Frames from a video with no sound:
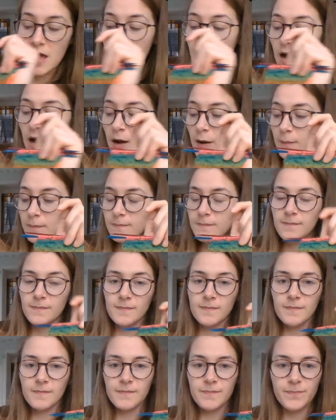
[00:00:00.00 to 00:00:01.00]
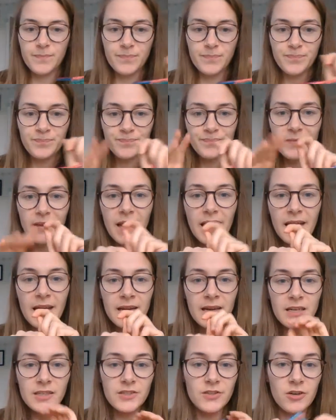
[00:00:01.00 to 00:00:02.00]
And
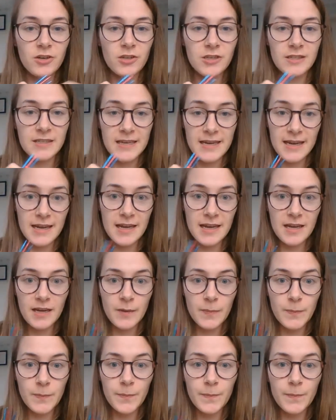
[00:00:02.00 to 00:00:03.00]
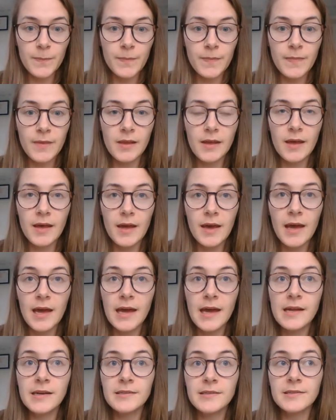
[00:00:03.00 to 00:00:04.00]
I started knitting.
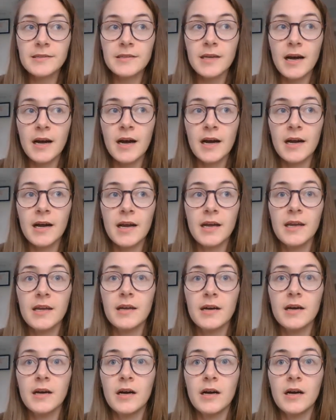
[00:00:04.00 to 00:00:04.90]
And I